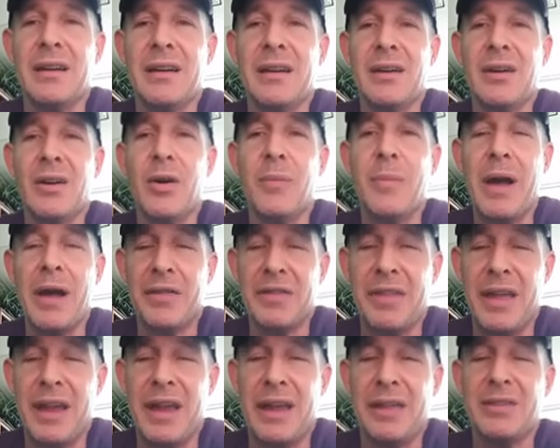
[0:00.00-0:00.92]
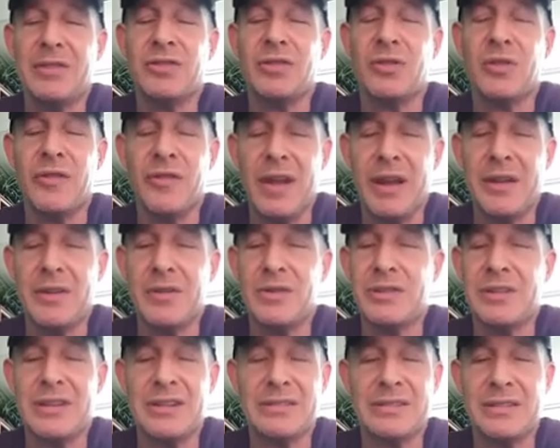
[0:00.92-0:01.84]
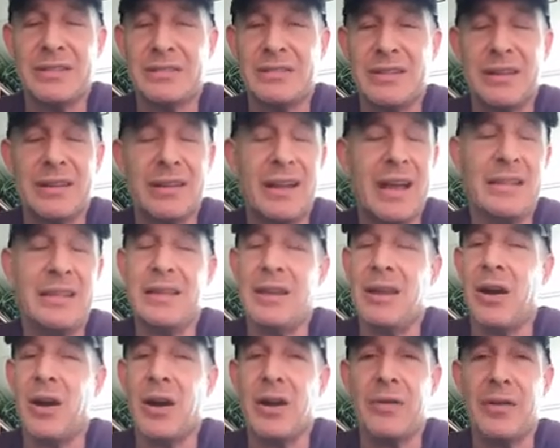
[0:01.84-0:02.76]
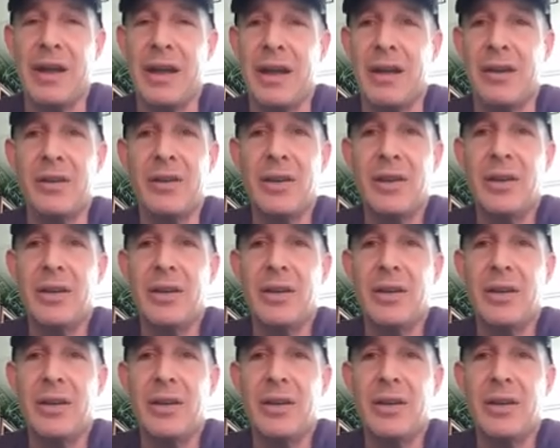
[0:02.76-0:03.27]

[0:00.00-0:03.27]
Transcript: home health aide, the certified nursing assistant, not the RN,